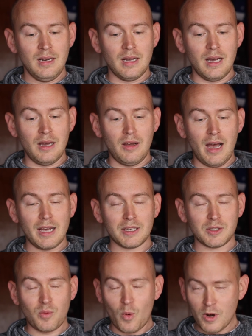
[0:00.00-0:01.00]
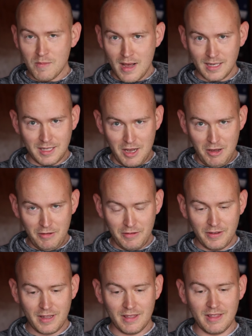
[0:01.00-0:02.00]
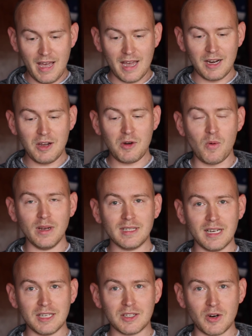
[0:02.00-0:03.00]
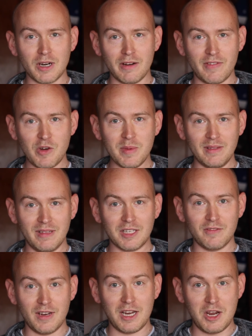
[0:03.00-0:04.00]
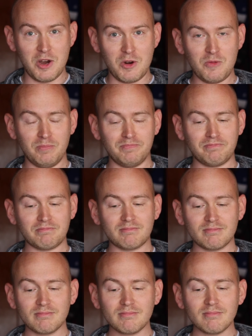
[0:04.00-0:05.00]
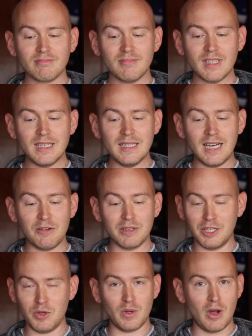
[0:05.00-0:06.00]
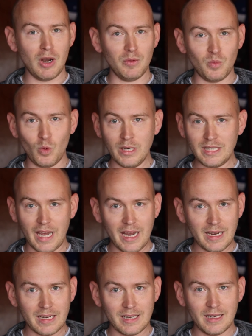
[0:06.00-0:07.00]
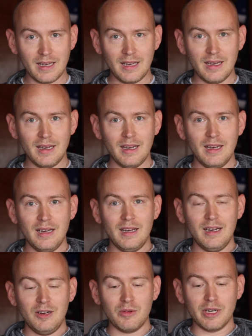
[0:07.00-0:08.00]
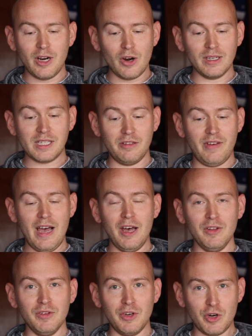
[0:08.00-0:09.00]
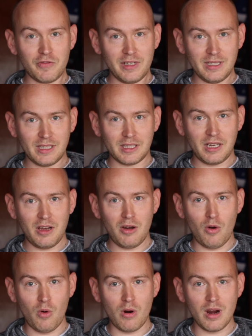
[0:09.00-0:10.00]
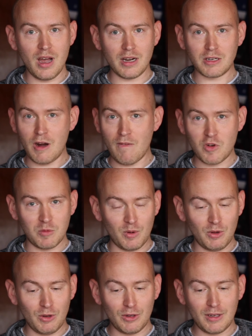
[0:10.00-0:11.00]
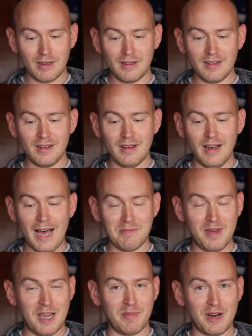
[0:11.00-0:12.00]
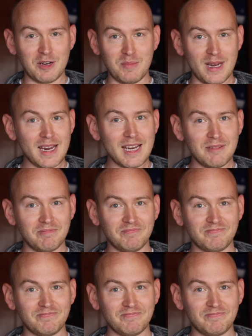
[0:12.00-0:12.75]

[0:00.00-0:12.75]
Now, I swore to myself that once I started filming this video, I would do it all in one take, regardless of how nervous or uncomfortable I may appear to be.